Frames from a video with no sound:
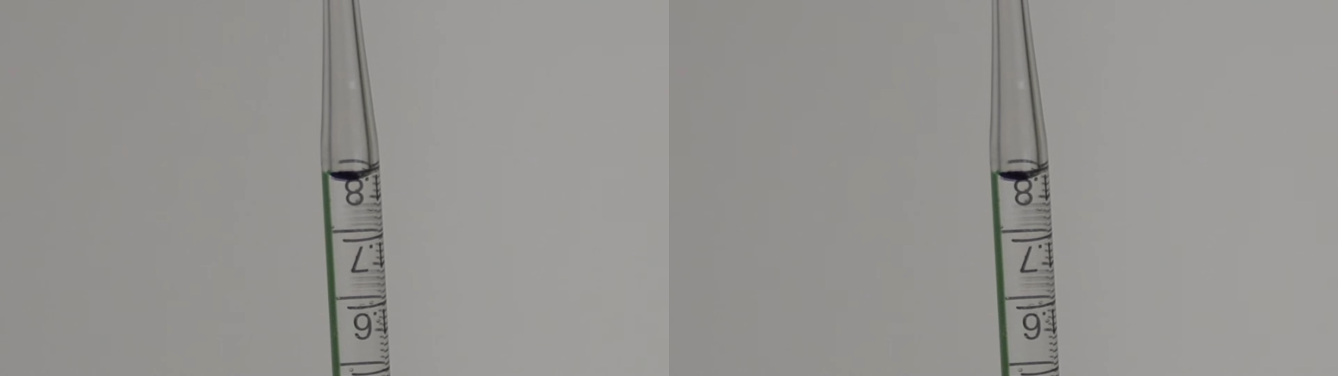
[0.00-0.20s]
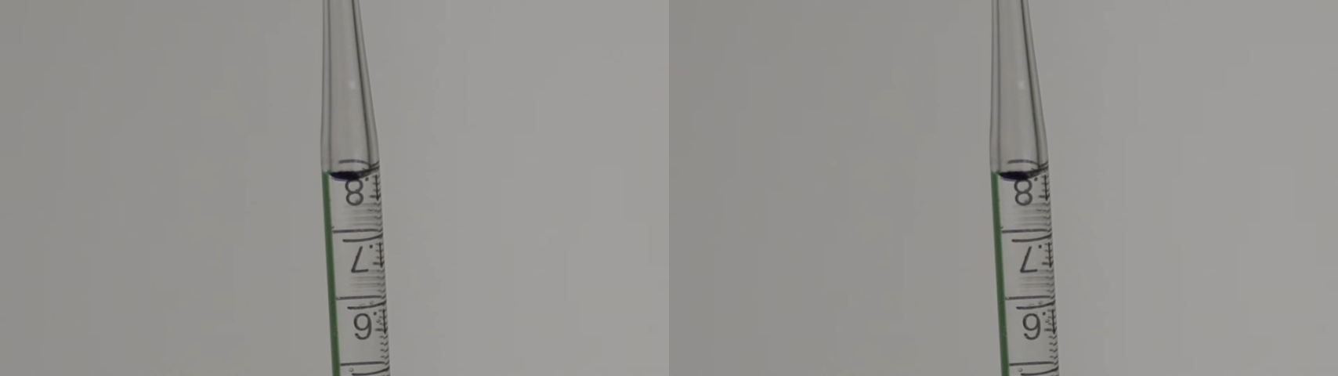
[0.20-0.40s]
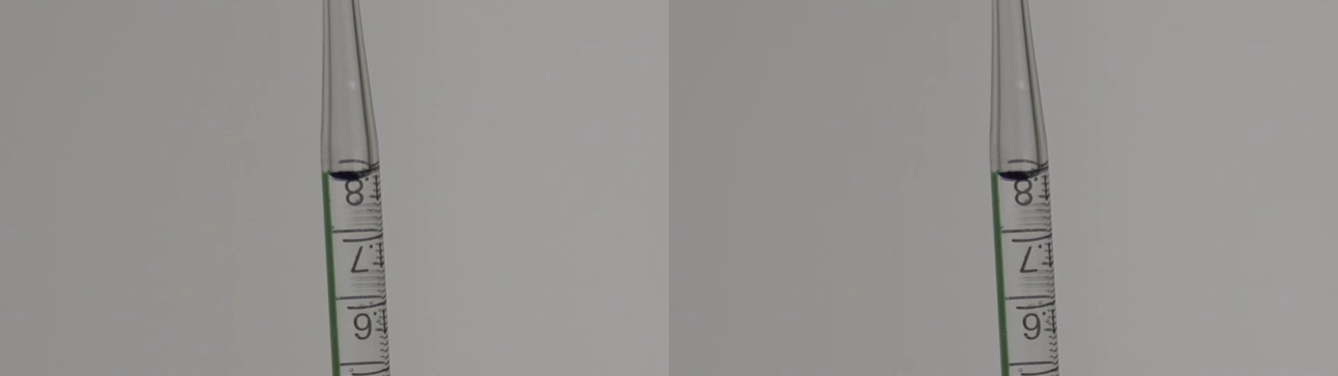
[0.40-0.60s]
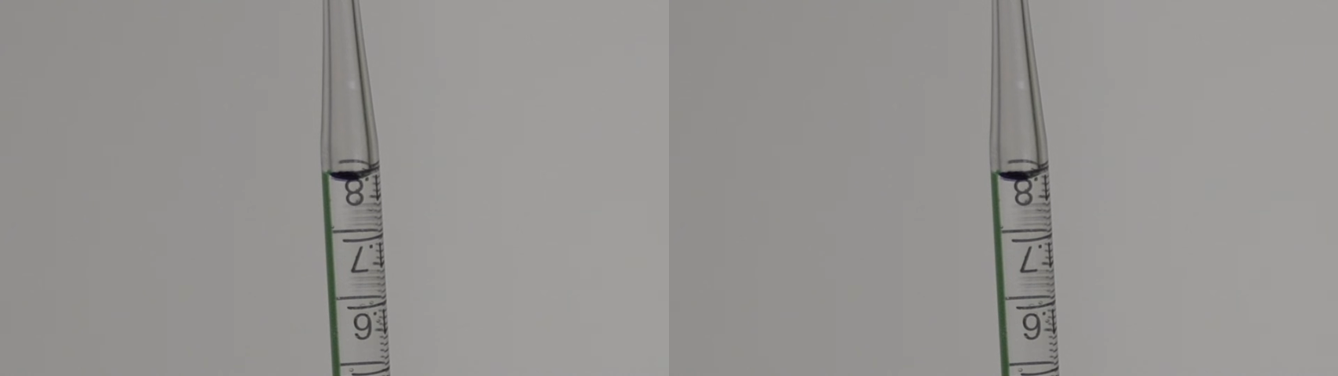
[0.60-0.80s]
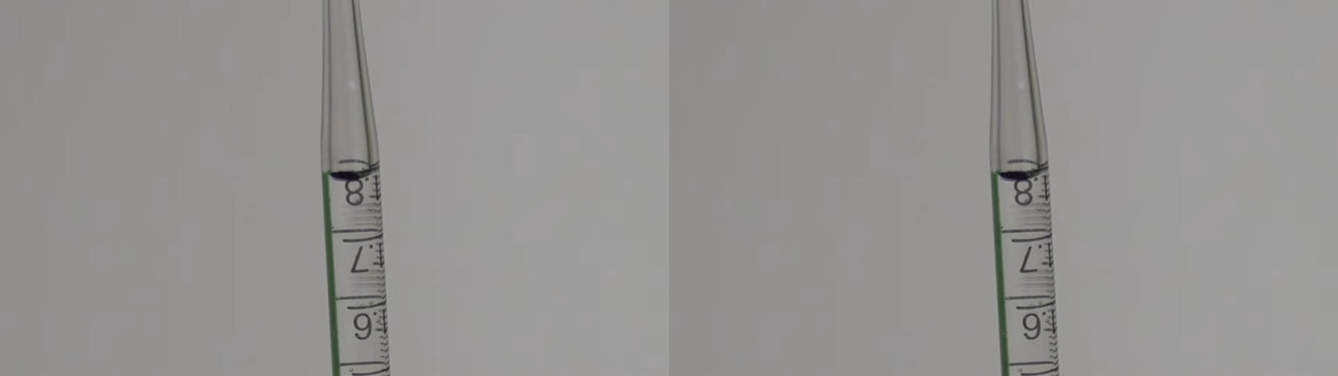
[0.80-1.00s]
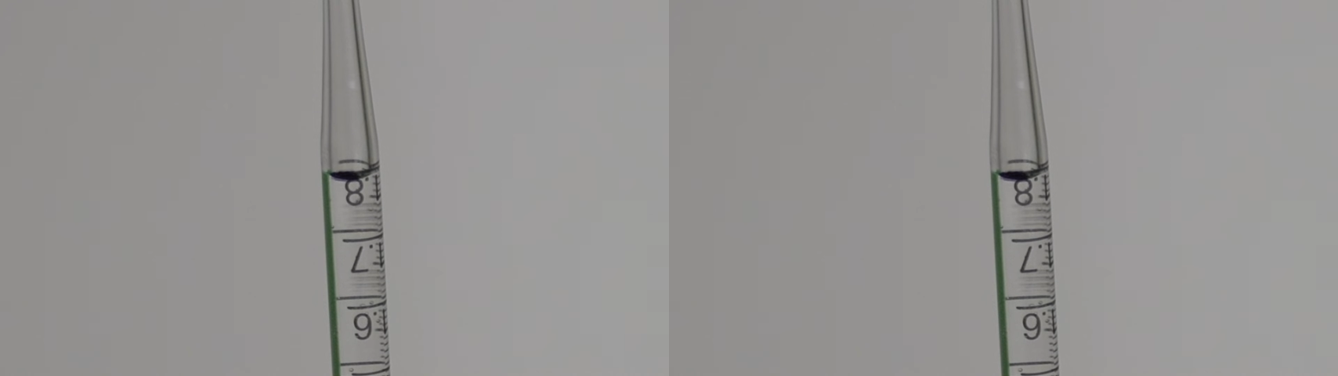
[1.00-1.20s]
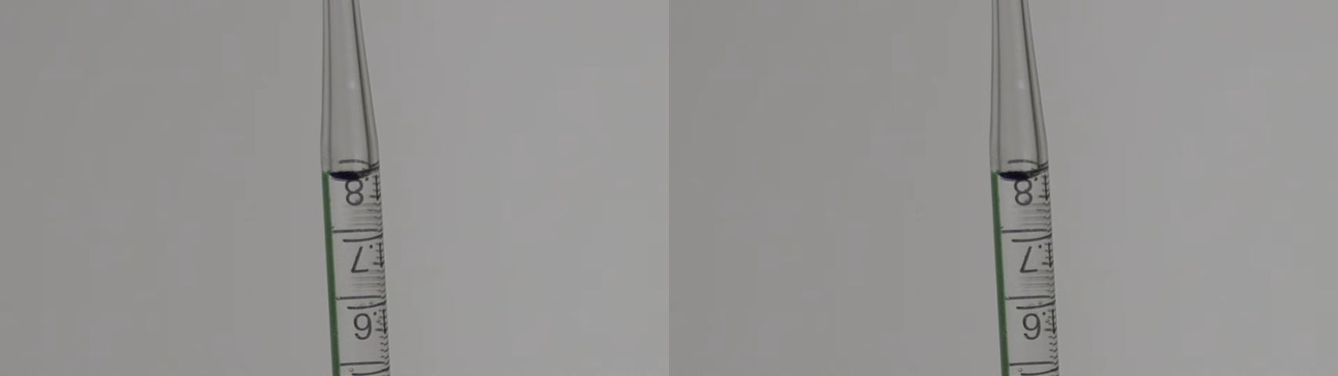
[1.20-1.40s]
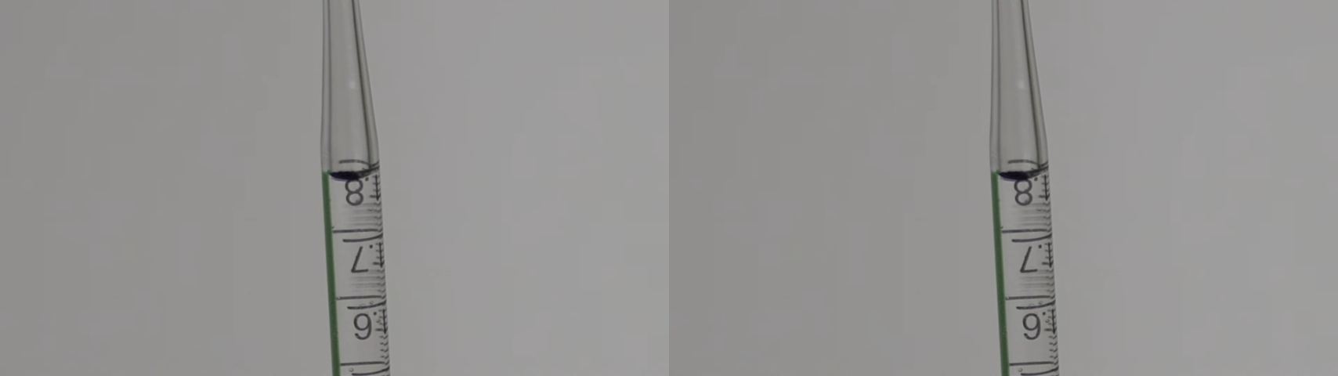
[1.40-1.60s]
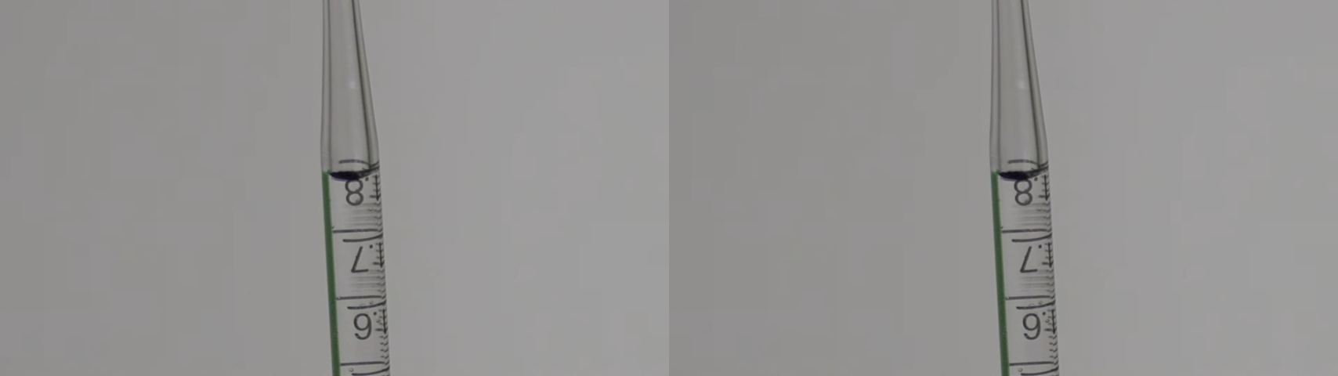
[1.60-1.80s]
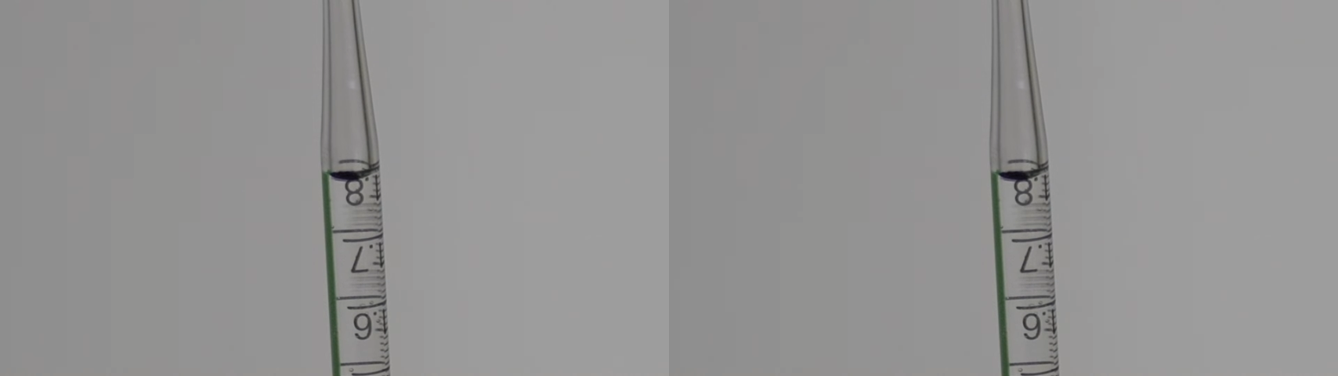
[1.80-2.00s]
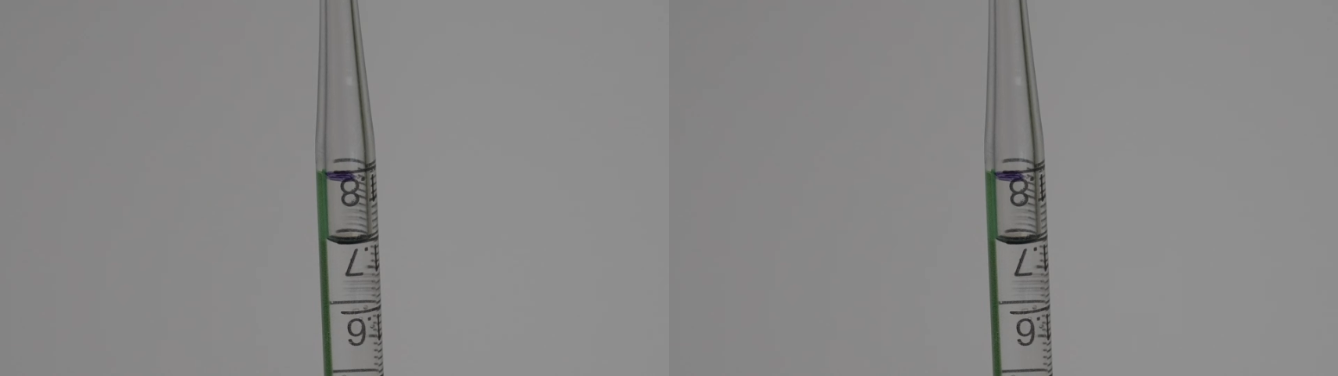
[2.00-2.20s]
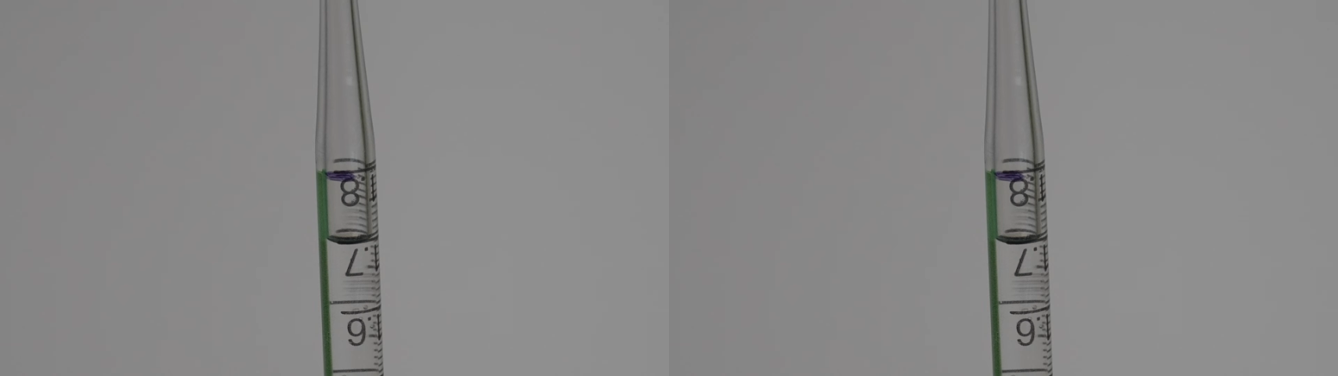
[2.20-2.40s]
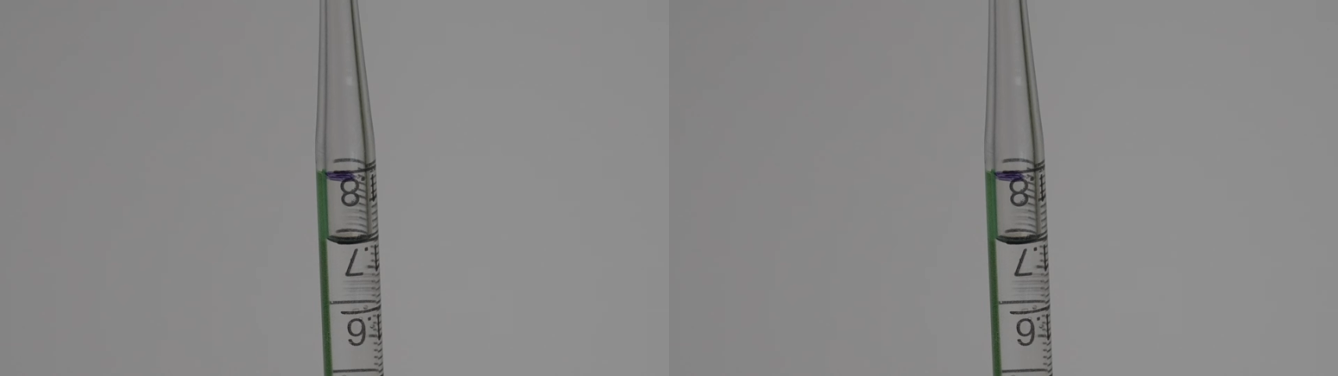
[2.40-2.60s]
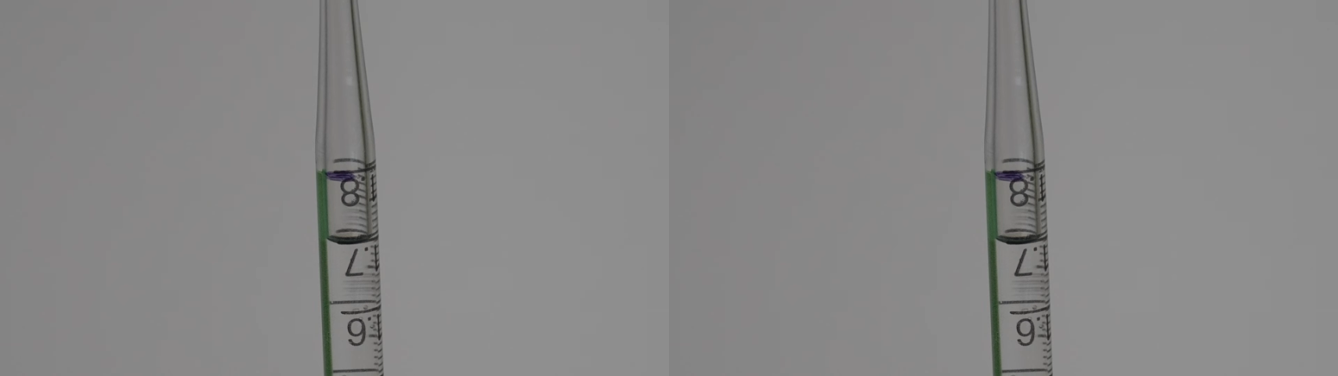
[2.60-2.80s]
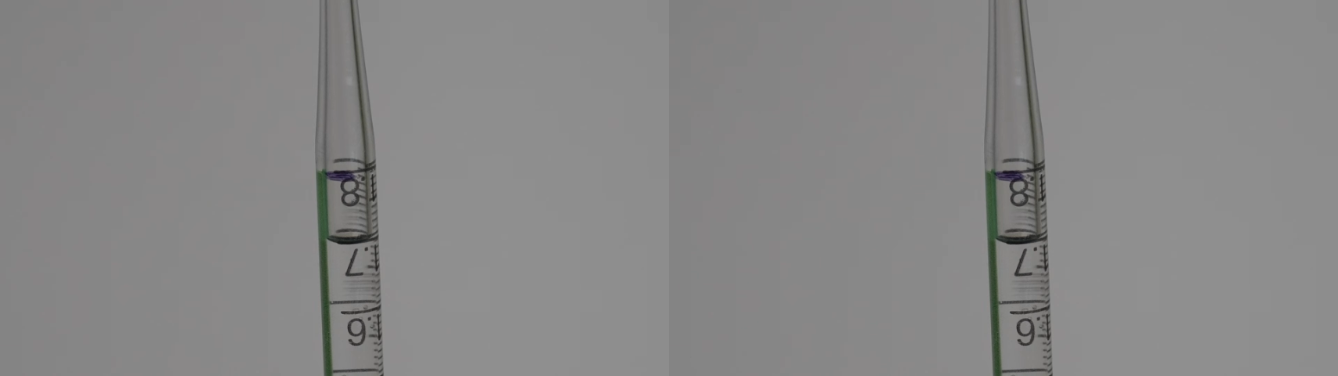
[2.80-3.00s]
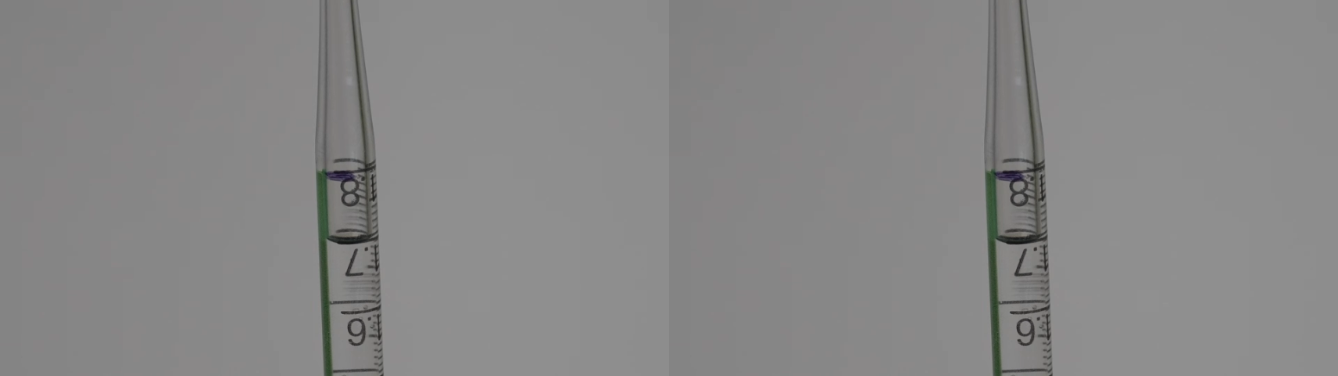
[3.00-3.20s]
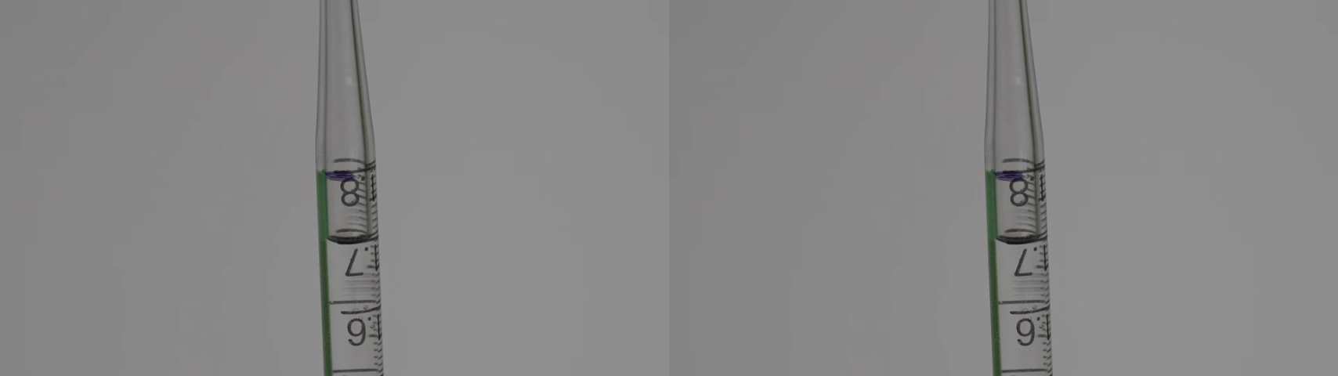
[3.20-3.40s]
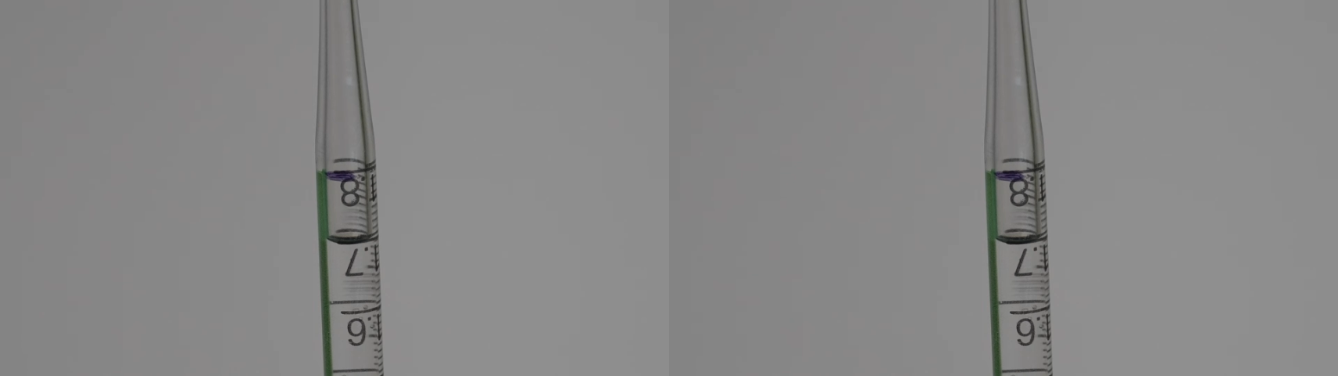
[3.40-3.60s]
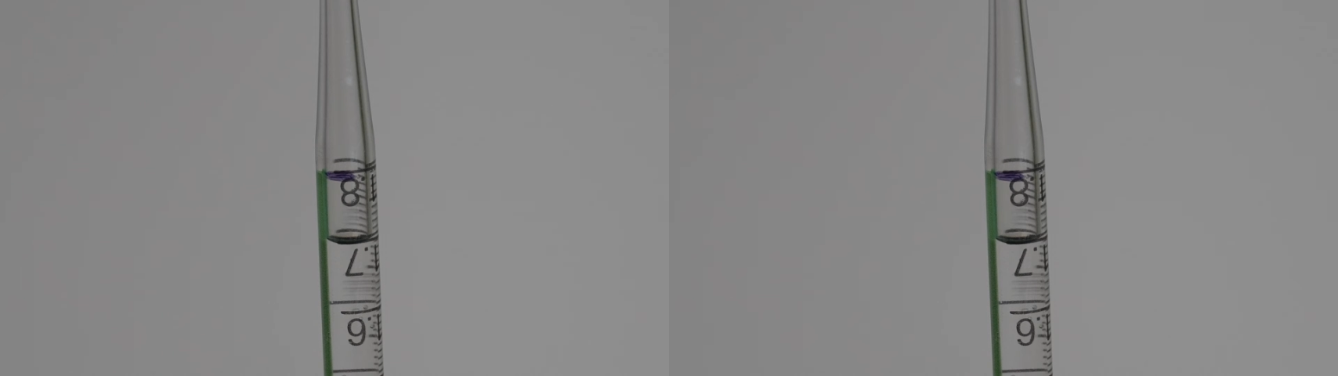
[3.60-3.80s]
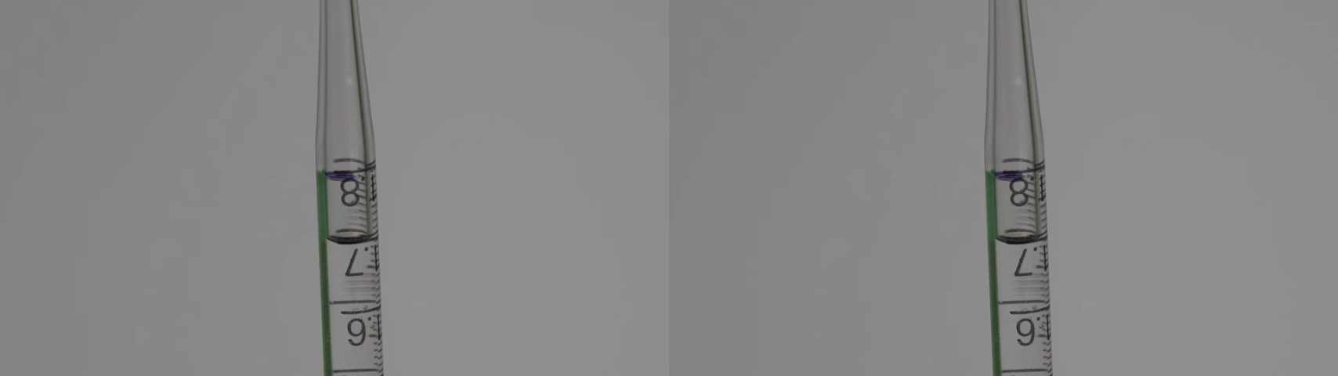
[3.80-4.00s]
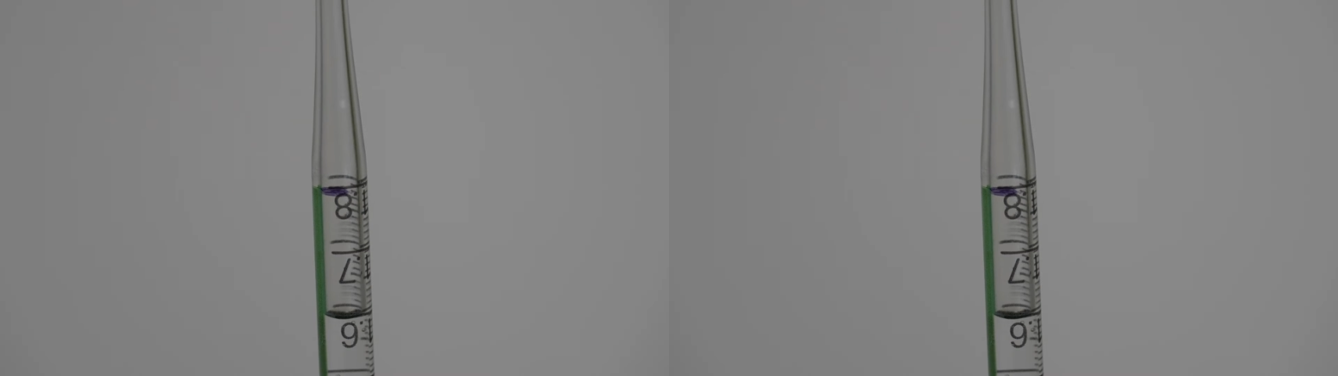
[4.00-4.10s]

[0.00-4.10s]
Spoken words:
Nobody's mouth can be seen.